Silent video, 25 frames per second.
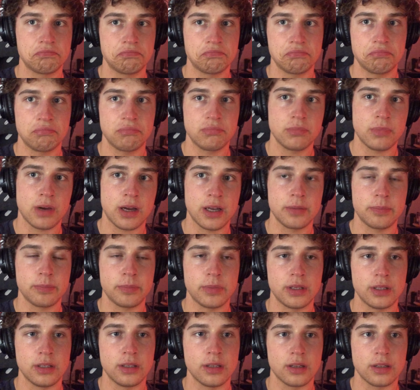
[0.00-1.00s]
Might
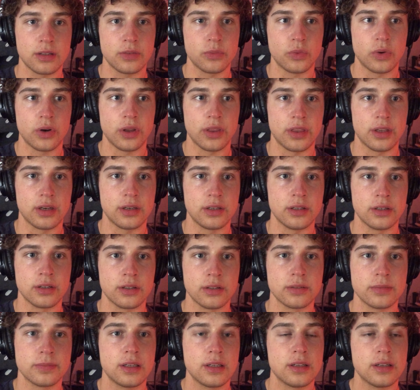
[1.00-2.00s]
be not worth it, you
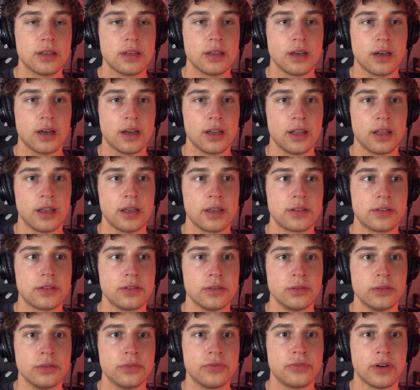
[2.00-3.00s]
know. I like
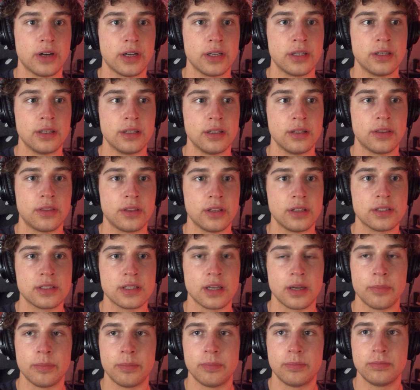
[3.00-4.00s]
to find the things
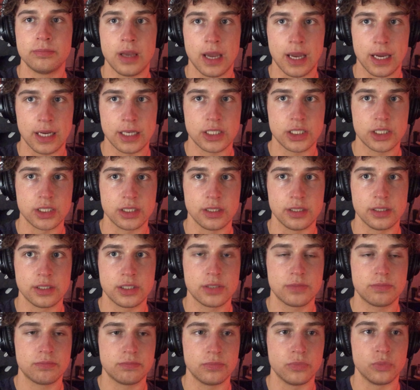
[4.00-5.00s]
I actually
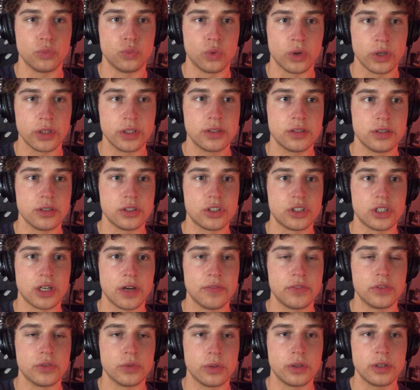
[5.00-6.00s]
want to
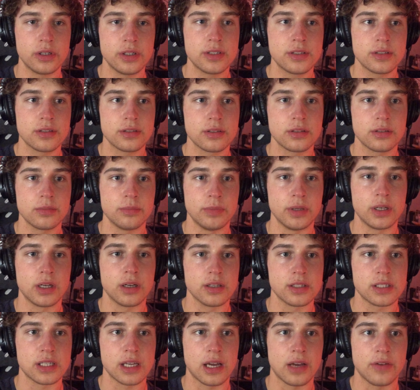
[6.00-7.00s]
strive towards
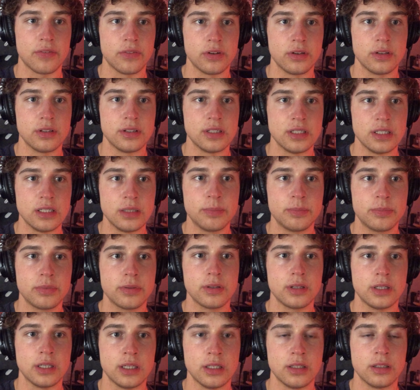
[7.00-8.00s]
because I have a deep
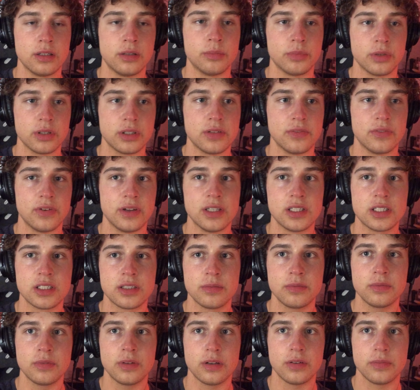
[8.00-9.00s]
inner
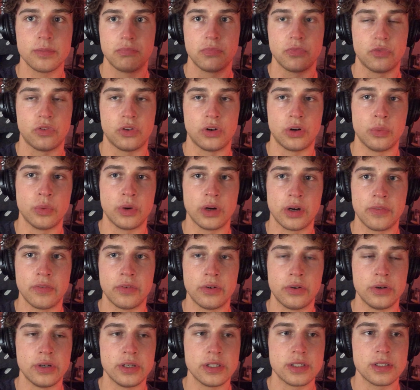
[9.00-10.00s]
motivation for whatever
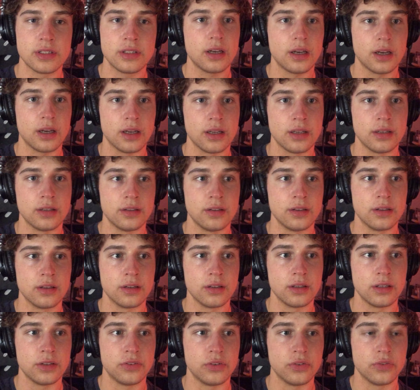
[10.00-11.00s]
reason. And
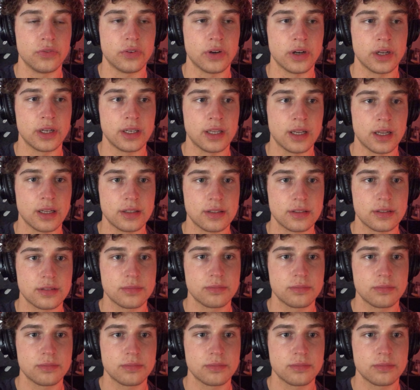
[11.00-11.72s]
uh, if you find that,